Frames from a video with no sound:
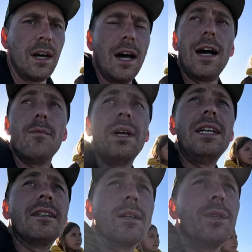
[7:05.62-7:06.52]
um,
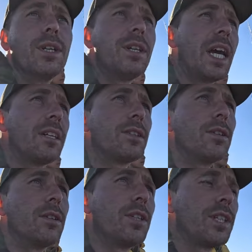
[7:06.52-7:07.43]
anything we do catch,
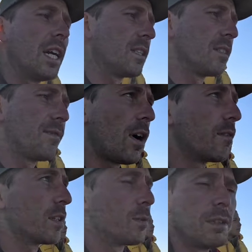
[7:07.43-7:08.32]
got a good chance of
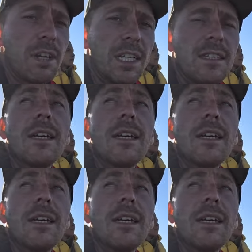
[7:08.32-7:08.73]
survival if we release